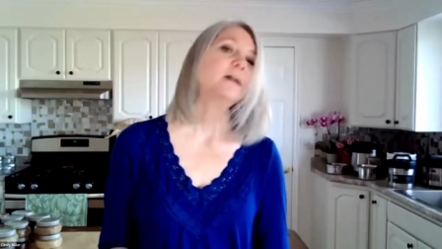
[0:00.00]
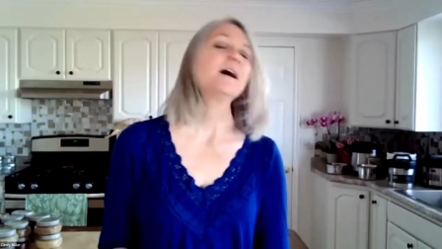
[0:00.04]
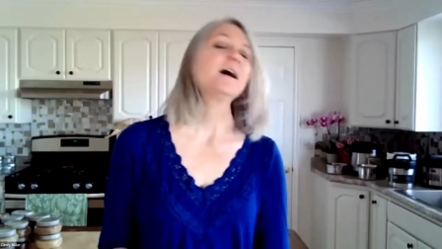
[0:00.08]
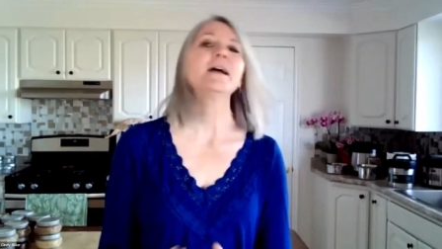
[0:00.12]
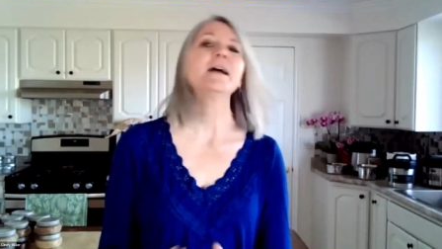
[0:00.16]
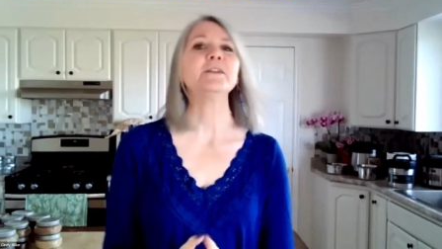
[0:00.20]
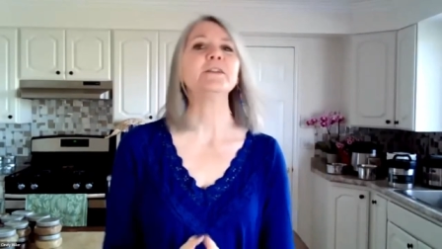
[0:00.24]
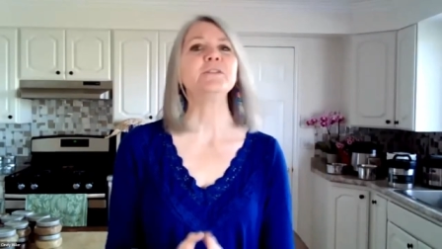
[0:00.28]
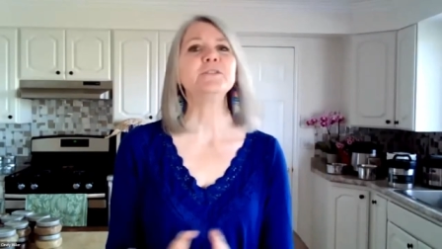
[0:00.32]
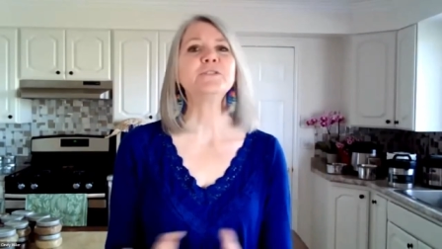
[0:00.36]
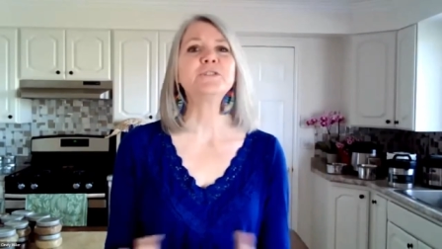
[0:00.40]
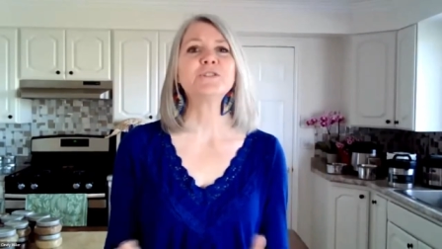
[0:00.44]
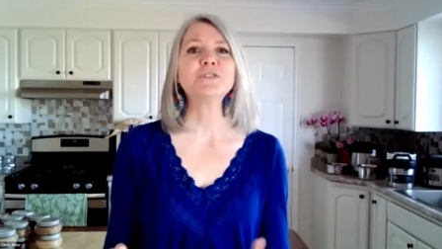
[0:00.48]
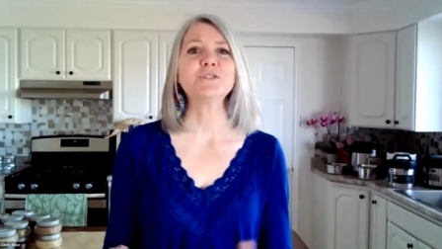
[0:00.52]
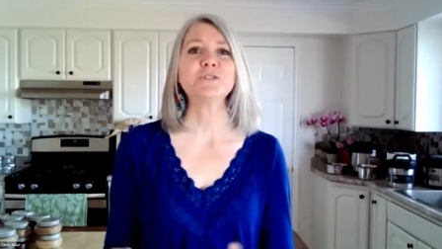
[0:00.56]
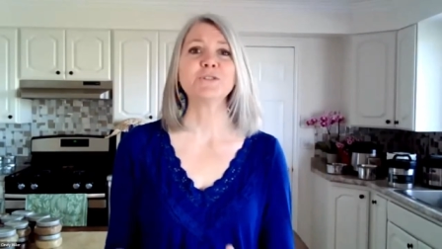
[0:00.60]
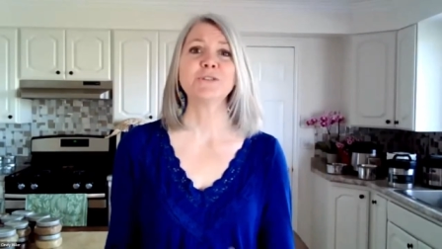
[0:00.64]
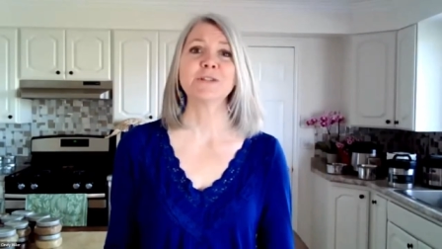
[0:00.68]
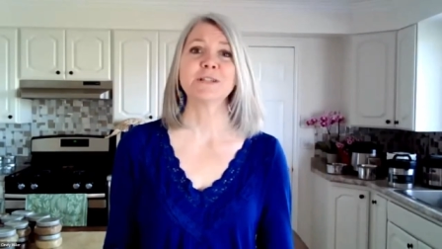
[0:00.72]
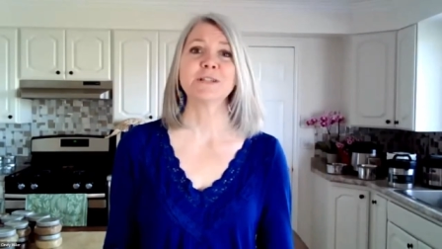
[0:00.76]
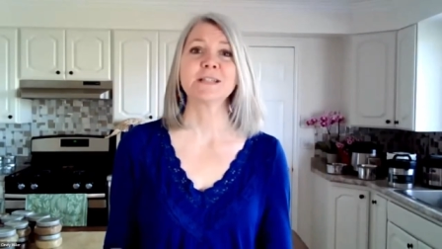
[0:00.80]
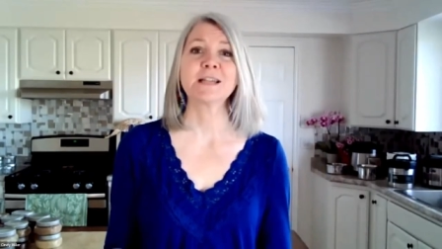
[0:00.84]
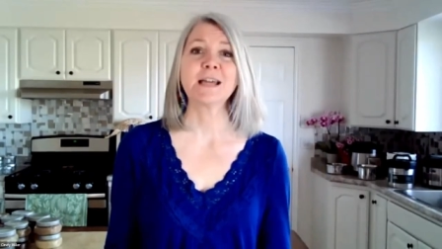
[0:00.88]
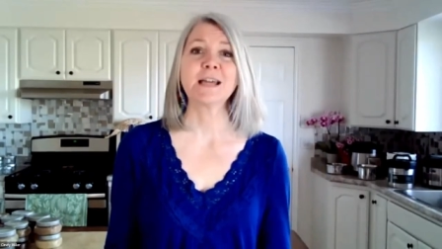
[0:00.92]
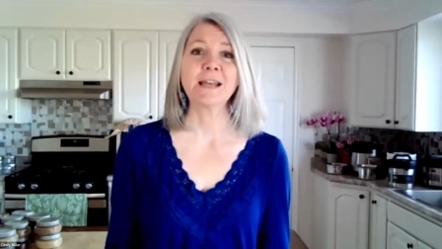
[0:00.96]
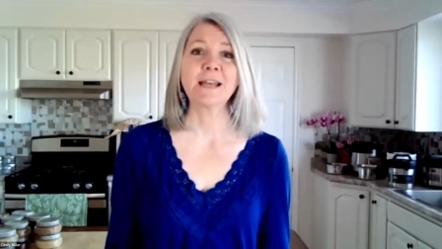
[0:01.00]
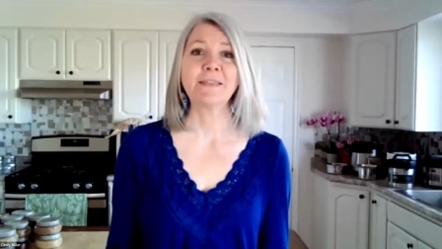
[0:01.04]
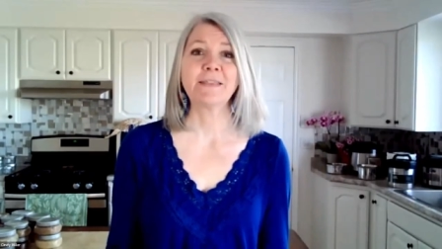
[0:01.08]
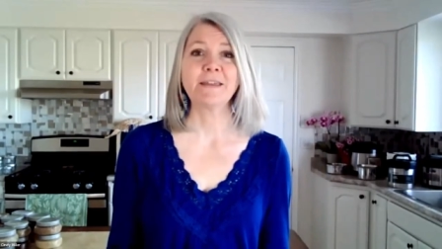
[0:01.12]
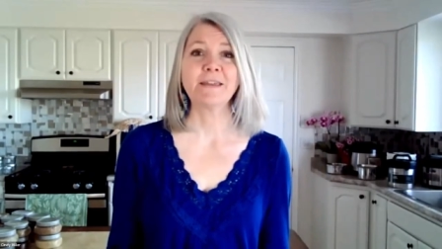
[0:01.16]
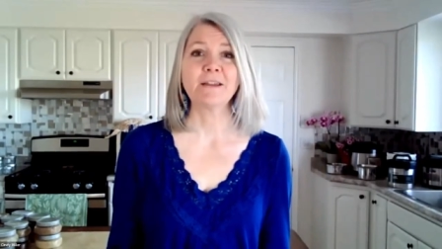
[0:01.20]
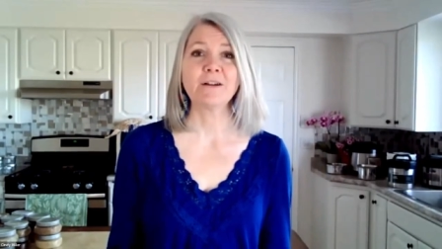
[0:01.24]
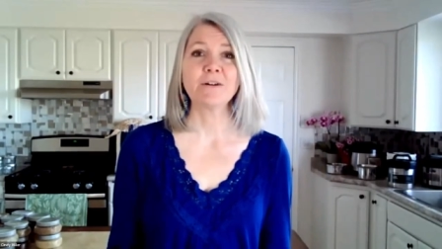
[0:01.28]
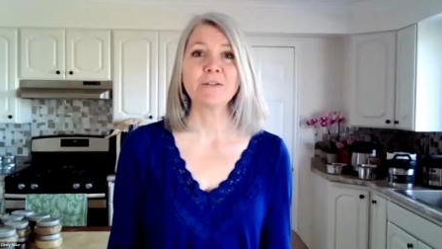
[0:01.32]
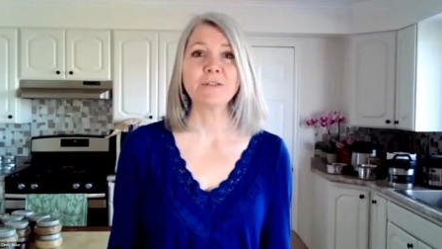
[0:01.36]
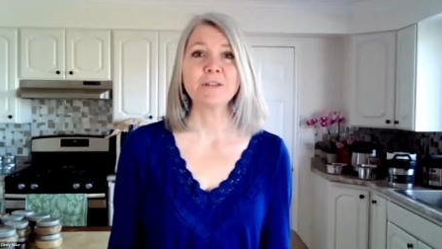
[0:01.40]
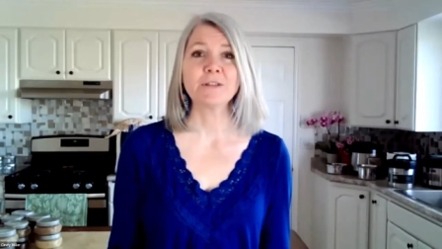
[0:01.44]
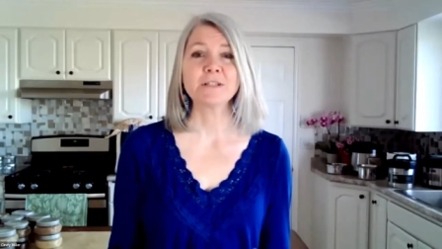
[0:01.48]
I used to do this kind of thing
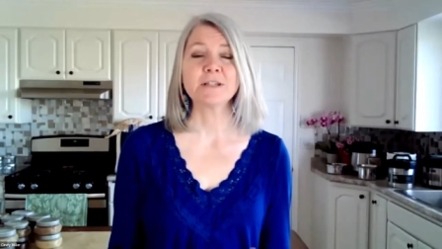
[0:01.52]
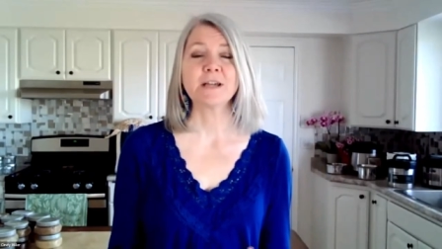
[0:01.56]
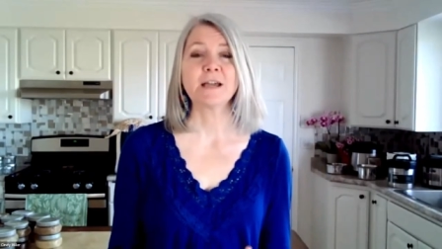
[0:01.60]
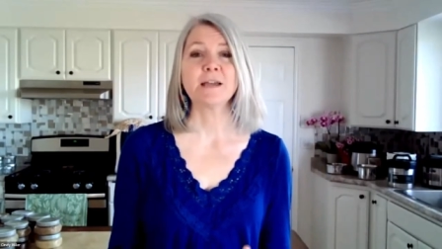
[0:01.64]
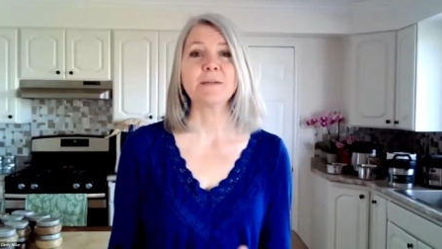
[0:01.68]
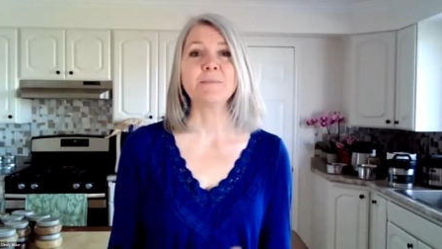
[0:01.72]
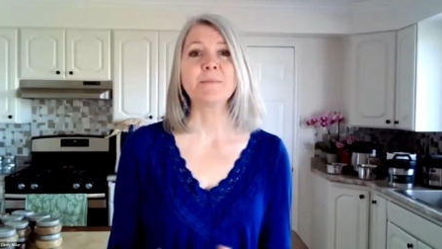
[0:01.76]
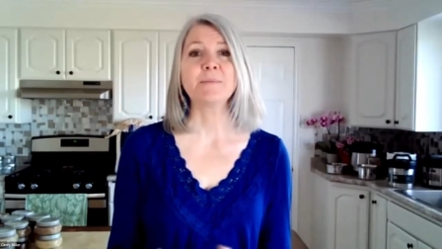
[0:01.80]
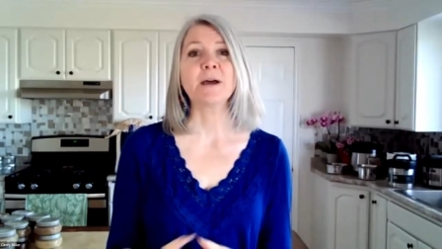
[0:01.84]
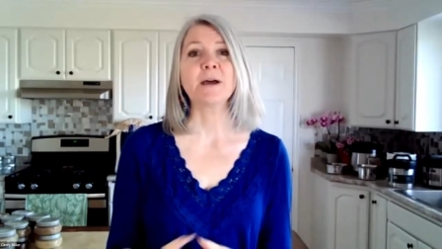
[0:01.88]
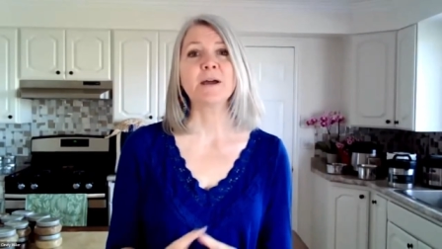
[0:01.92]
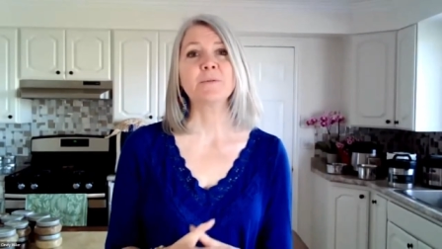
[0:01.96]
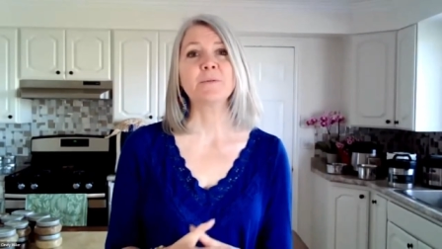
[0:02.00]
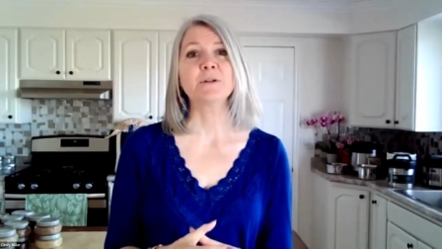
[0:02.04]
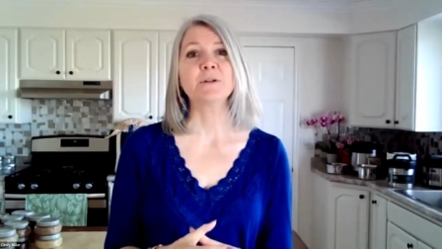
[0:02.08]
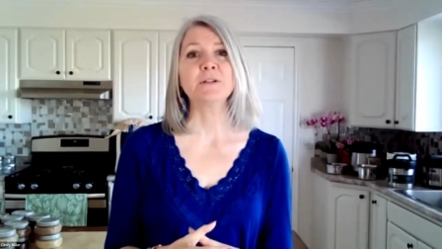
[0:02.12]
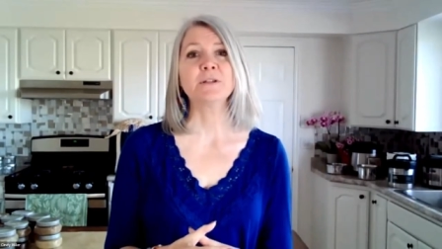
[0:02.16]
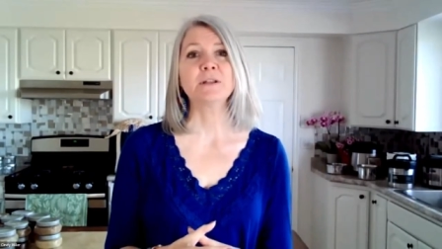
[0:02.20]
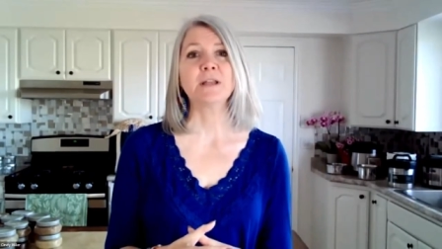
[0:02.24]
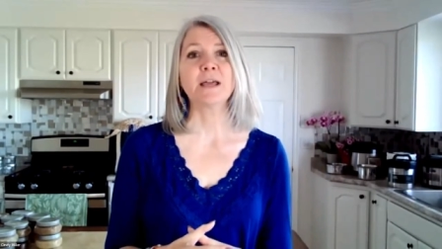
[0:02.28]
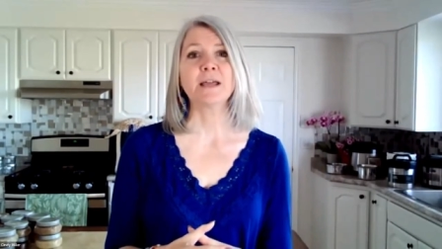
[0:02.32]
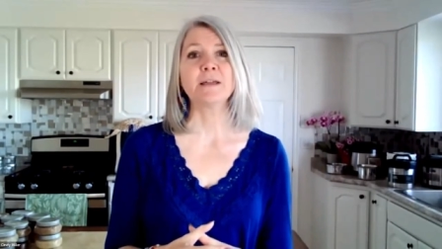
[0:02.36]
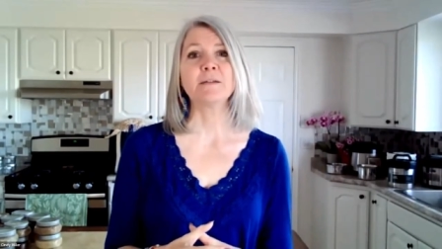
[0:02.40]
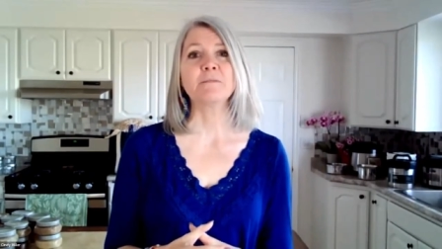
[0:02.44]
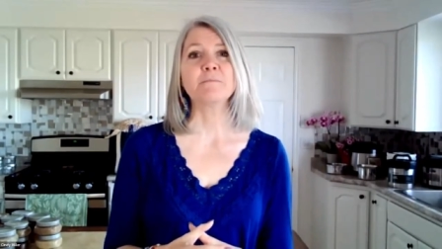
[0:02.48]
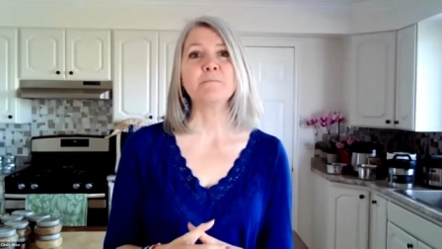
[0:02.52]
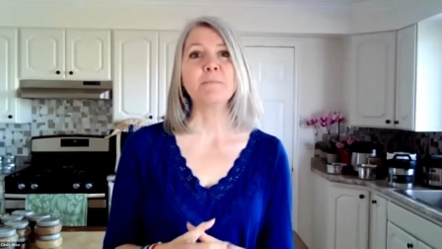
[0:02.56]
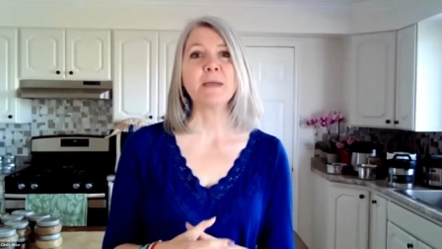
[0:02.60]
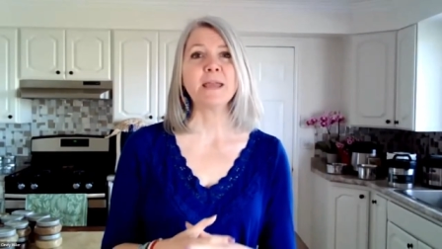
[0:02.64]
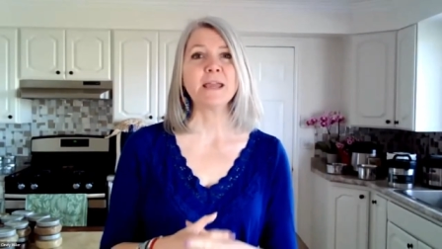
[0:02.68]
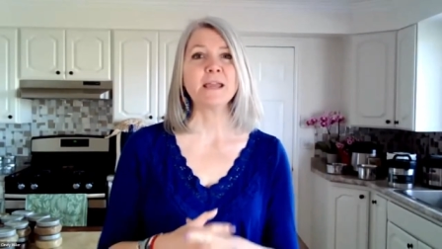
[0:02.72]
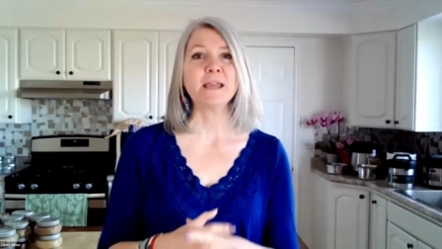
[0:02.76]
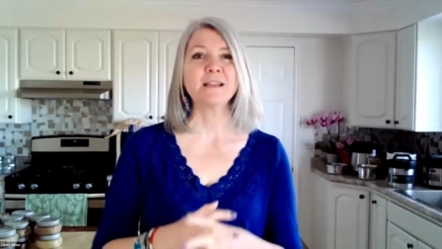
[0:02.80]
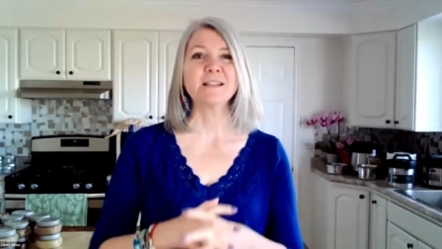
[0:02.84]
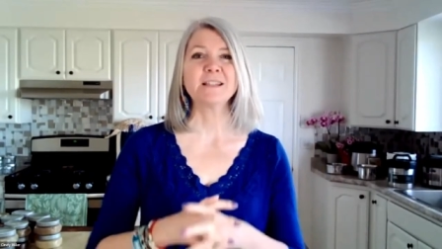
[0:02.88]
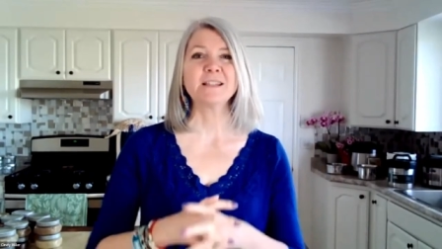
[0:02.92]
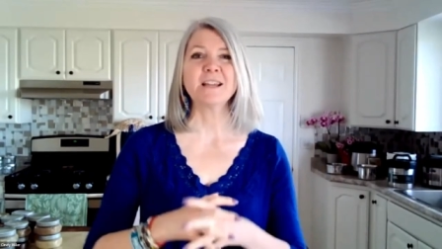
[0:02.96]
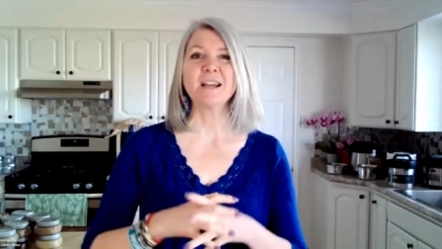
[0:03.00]
all the time. I would like
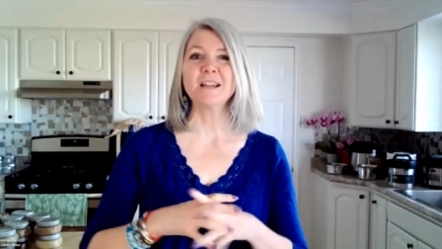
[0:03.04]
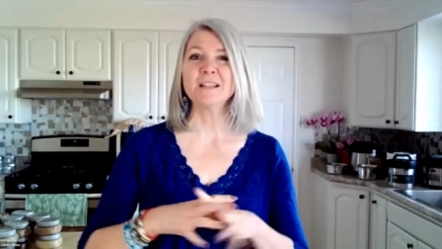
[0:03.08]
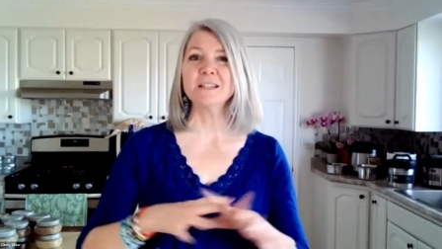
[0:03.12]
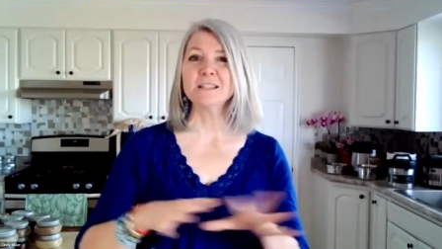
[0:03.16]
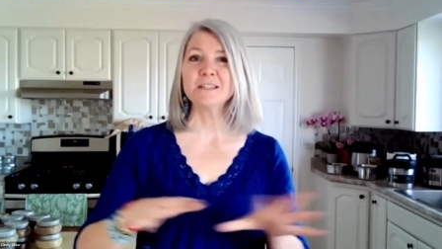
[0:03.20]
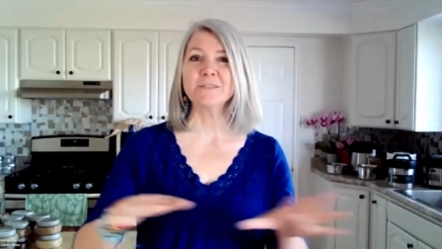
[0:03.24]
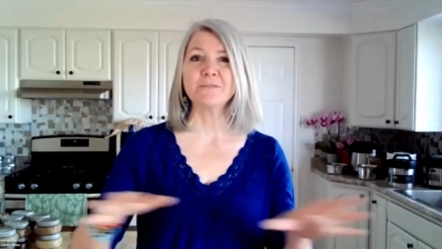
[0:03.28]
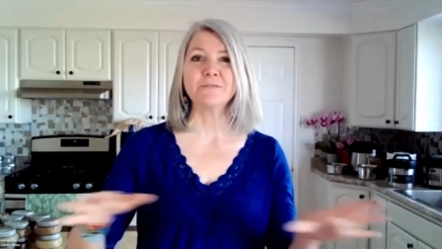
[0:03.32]
make tons